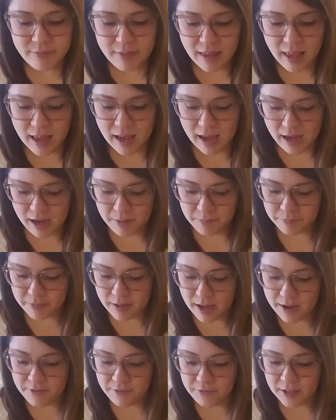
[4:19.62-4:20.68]

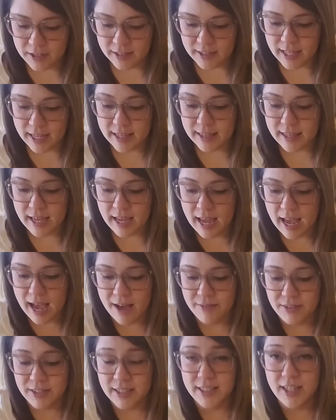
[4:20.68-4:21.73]
I feel like they
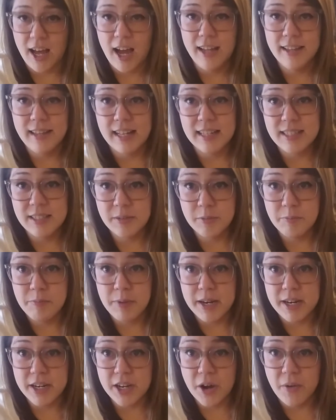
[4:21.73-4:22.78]
have a lot that's
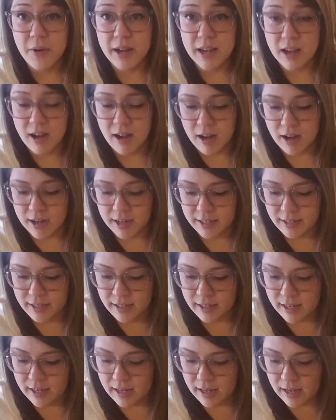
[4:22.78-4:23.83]
been going on.
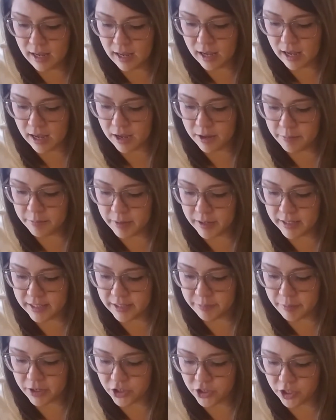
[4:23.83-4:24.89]

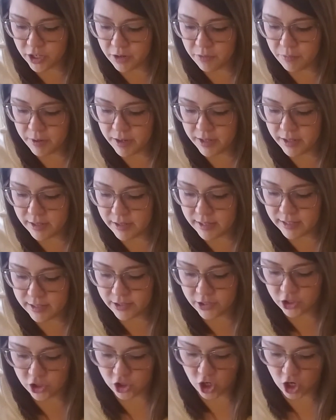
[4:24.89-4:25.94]
Especially with the
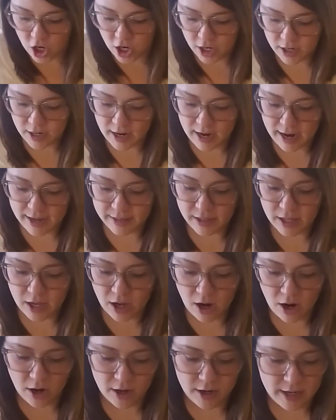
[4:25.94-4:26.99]
star and the
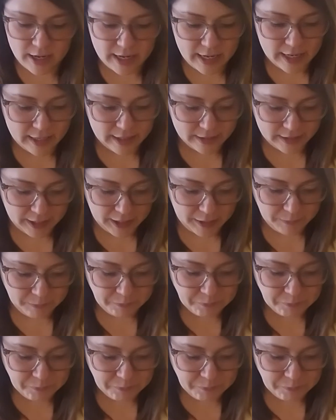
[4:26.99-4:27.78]
heart healing.